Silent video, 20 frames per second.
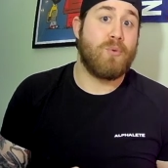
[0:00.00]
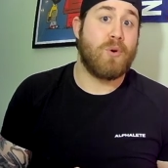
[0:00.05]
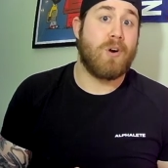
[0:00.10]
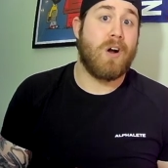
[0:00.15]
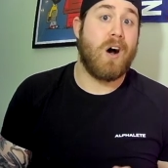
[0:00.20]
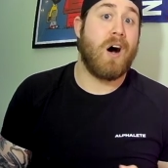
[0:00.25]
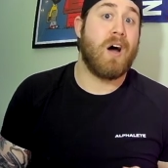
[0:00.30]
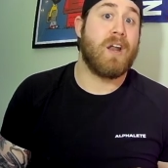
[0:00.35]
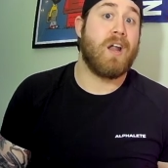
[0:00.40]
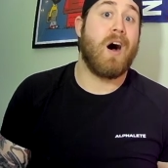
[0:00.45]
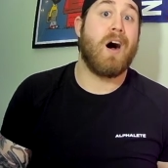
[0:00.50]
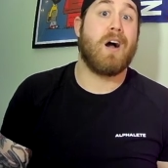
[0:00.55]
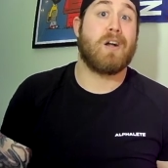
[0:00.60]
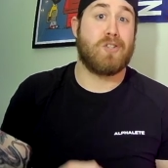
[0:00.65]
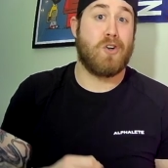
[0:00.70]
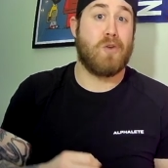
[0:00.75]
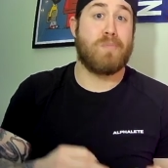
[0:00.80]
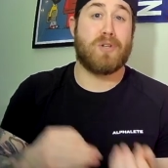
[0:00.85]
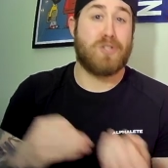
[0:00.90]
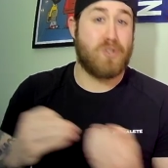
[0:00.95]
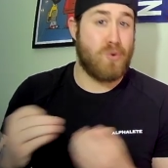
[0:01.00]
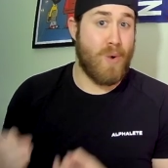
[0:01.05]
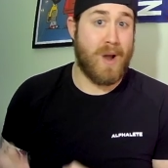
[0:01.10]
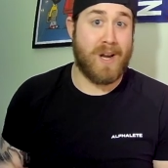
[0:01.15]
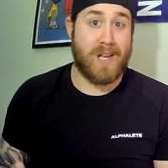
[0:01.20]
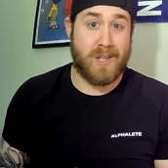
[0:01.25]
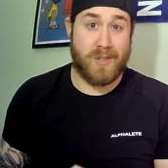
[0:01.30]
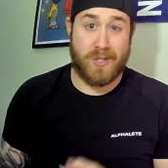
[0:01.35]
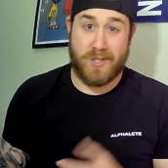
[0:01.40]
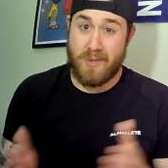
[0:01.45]
on October
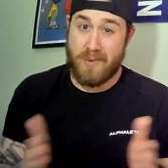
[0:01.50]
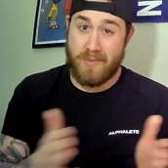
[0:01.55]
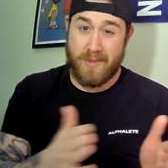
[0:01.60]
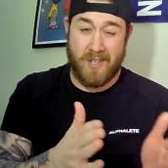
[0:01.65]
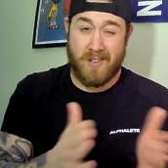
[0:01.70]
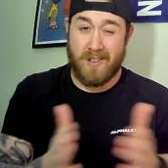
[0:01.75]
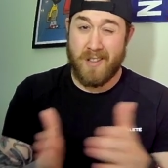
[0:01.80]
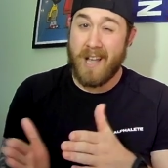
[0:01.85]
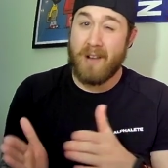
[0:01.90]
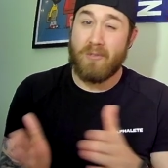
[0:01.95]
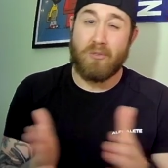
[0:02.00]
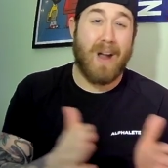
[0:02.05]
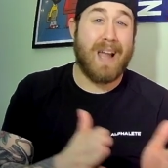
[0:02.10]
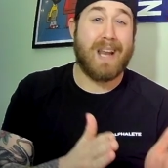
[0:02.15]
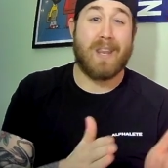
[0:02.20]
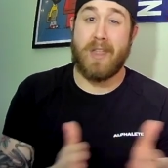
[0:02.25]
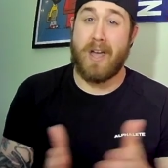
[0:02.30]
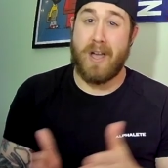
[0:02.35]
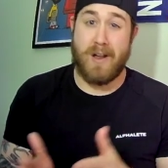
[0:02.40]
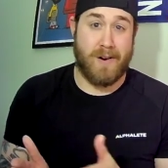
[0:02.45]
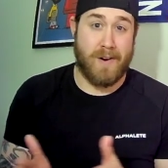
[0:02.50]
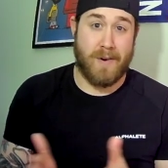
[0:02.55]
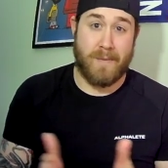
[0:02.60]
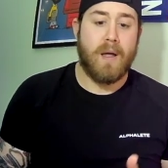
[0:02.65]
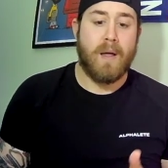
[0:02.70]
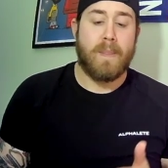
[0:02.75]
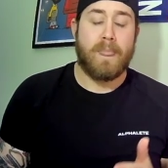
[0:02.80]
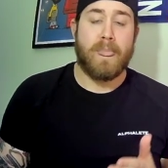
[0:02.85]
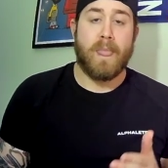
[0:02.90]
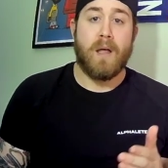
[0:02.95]
20th, so they're like right there.
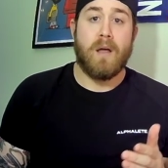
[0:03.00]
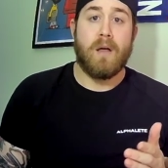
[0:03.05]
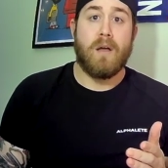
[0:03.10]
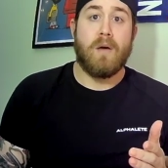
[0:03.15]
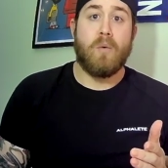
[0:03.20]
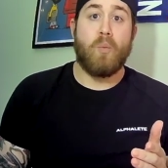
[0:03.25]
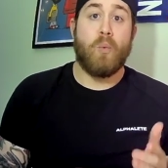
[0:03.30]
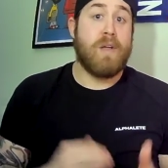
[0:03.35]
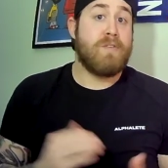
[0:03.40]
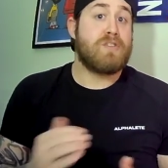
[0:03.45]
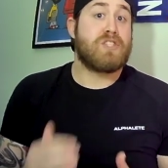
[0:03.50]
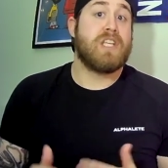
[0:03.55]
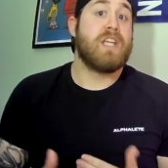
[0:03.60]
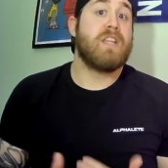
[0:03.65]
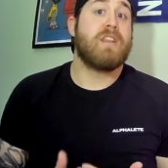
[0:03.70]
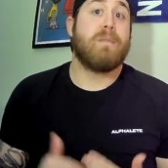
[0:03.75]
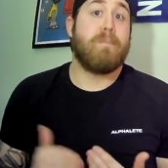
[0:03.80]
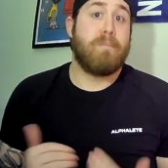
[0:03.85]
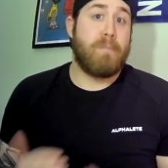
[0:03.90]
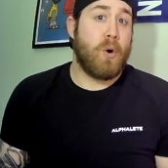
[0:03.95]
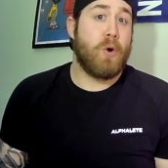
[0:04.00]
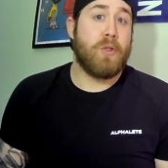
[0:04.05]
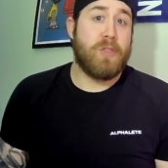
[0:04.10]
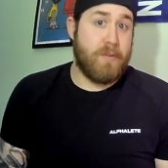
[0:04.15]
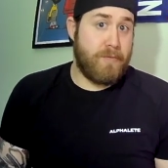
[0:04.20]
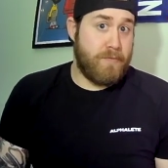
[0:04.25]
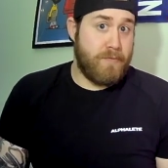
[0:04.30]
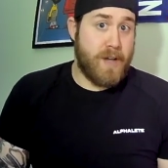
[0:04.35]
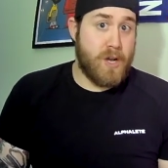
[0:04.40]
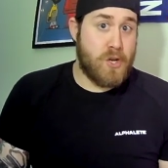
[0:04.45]
We've seen them both
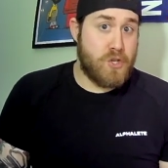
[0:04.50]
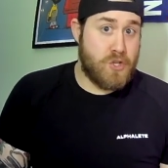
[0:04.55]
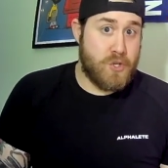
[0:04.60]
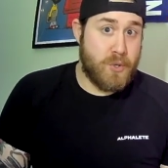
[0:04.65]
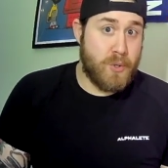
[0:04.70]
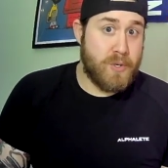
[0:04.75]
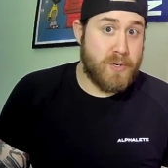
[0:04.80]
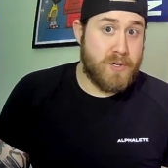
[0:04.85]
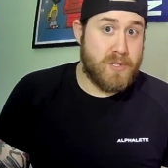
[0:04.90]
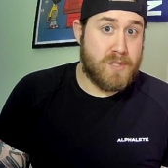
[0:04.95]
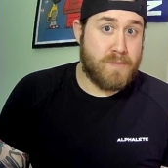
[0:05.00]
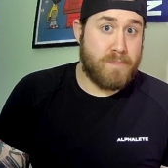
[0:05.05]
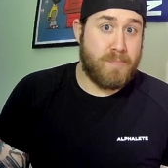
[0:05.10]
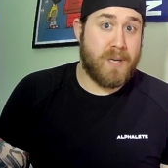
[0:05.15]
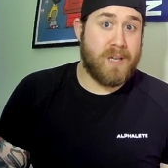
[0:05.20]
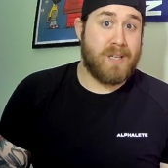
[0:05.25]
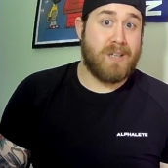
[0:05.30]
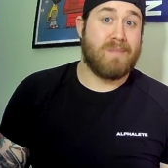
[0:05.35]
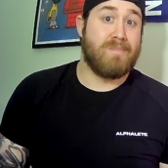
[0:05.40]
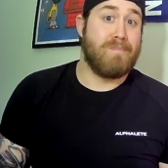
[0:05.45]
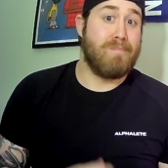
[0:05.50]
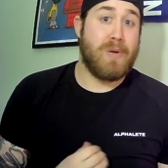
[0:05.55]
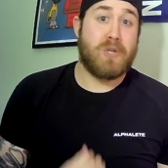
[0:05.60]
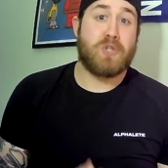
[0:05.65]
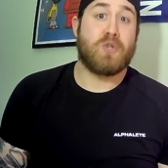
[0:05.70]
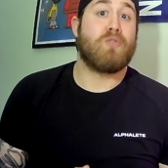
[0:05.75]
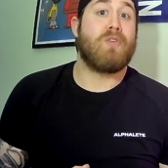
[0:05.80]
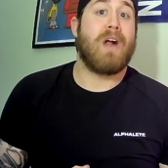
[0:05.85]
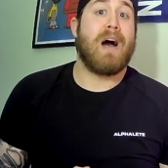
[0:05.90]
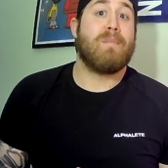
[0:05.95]
affect shooters, but
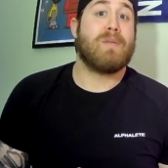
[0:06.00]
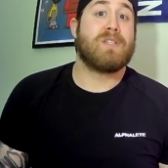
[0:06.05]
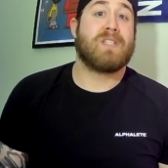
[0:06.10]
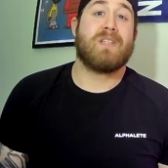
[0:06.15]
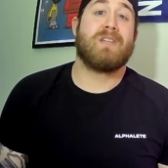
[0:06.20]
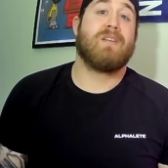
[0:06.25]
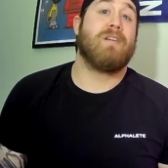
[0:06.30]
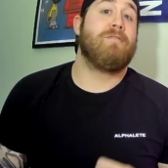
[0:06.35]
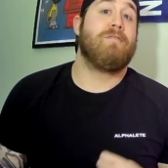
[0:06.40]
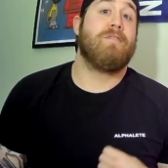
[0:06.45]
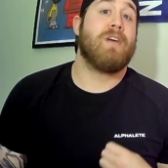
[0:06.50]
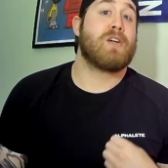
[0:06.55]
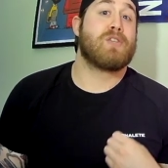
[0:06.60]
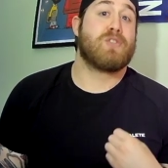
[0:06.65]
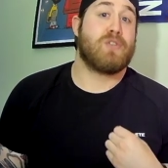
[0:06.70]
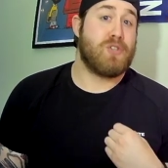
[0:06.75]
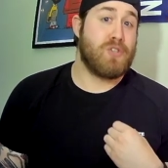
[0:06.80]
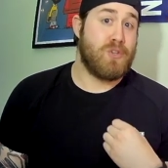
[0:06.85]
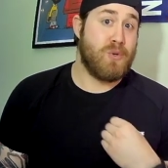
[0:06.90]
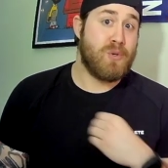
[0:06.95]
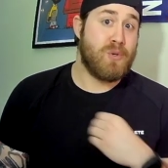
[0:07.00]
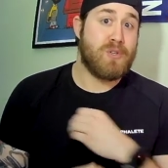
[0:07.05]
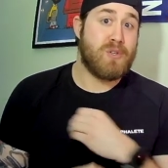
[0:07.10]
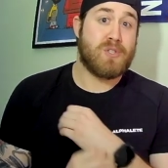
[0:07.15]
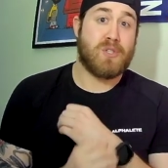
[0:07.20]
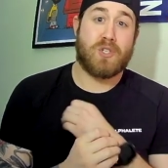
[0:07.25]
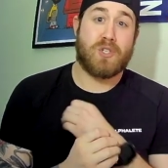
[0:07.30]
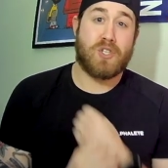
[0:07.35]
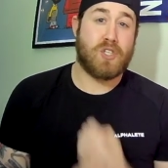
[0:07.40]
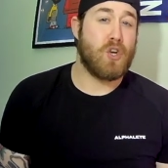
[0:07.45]
Mitchell Robinson affects
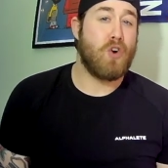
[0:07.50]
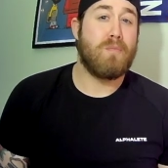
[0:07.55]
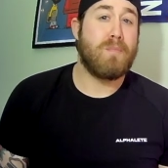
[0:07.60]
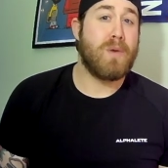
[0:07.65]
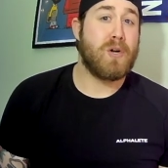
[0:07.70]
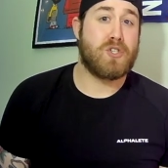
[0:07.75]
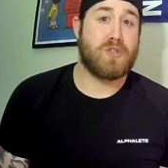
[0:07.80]
shooters so much